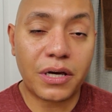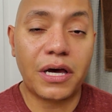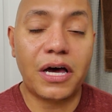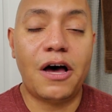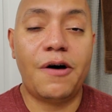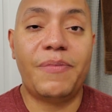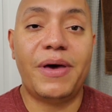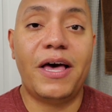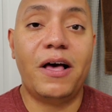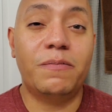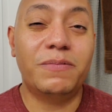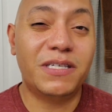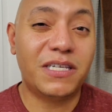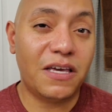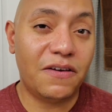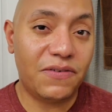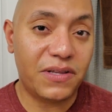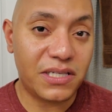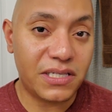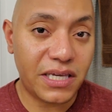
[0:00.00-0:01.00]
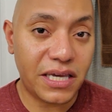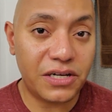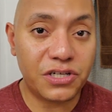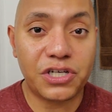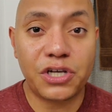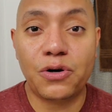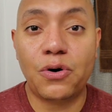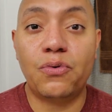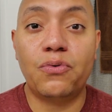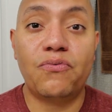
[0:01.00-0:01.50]
It helps to even skin
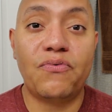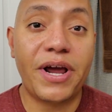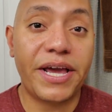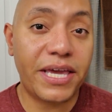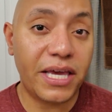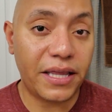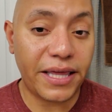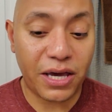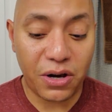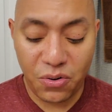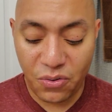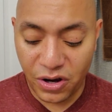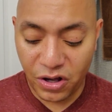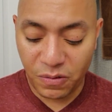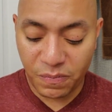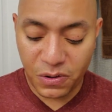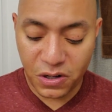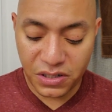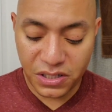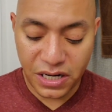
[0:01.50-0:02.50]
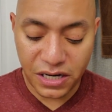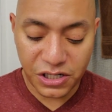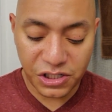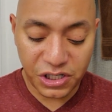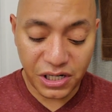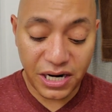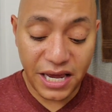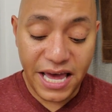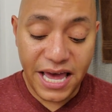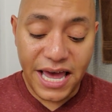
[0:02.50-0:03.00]
tone, regulate oil
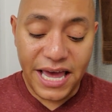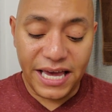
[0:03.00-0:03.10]
production.